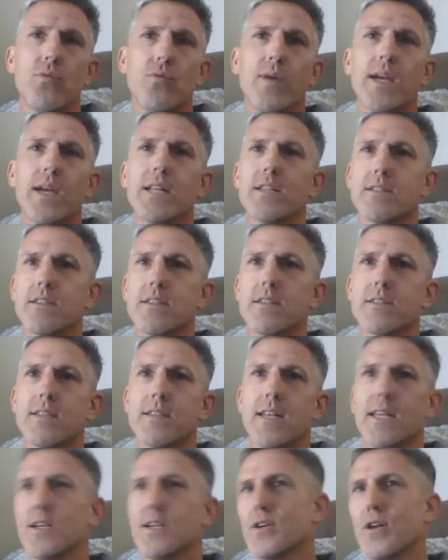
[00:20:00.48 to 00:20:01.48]
weaknesses, and
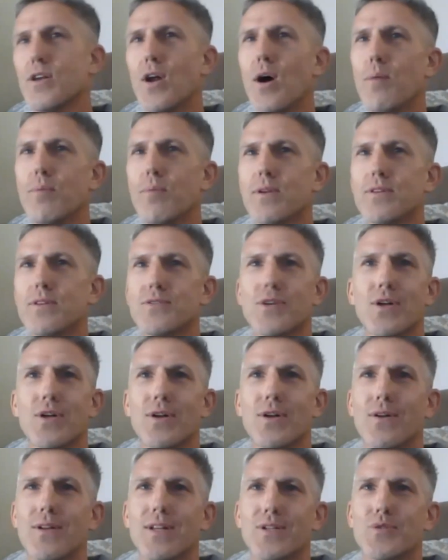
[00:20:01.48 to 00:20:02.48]
then you can hop in a
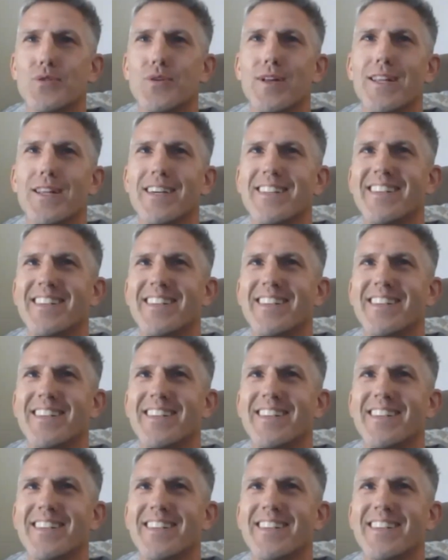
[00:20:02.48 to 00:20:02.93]
tunnel and drill it.